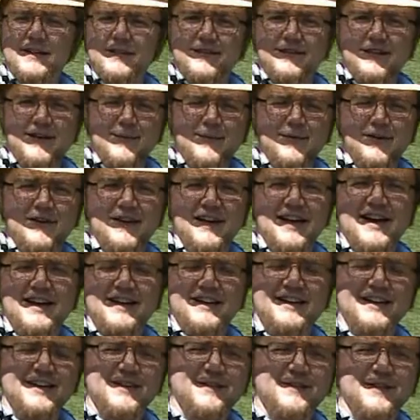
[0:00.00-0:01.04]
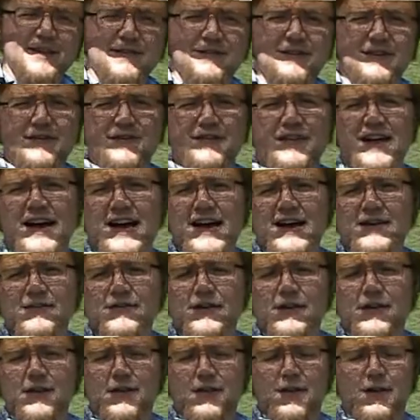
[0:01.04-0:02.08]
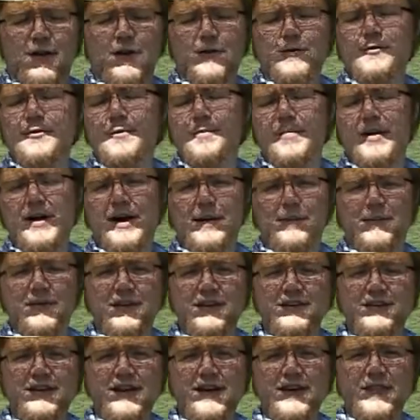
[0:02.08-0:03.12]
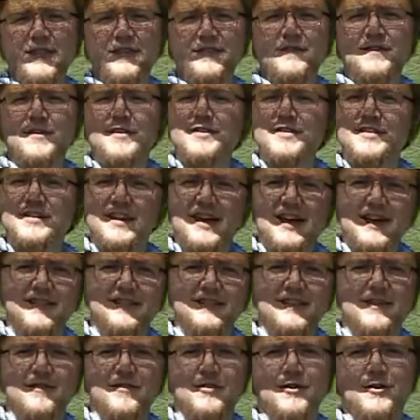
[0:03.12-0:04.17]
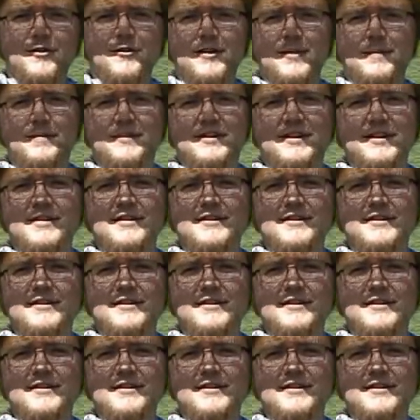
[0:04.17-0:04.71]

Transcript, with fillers: summer of 1955, the local populace got their first taste of the cryptid.